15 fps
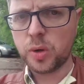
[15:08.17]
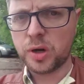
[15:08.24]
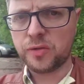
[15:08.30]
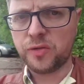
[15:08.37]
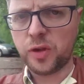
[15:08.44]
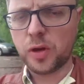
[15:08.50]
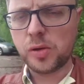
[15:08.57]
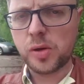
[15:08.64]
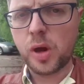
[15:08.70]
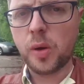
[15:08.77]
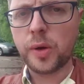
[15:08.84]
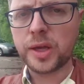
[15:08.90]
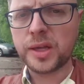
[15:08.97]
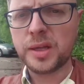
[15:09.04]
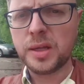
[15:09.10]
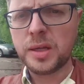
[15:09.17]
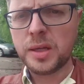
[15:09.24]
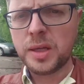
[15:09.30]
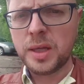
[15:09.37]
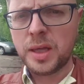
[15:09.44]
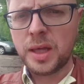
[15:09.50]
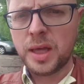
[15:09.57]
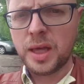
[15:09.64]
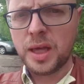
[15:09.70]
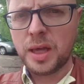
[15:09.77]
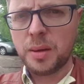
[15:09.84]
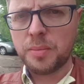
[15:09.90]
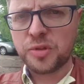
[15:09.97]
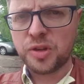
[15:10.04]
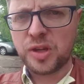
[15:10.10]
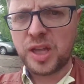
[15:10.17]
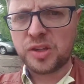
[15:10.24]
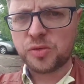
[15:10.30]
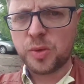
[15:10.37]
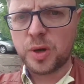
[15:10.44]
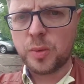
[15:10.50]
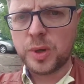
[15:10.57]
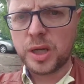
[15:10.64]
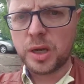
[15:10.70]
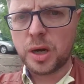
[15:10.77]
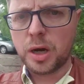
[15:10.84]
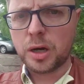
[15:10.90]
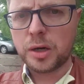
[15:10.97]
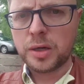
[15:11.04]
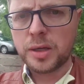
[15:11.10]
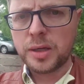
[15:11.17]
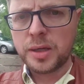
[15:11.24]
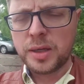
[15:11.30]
workflow going, so that's where we are.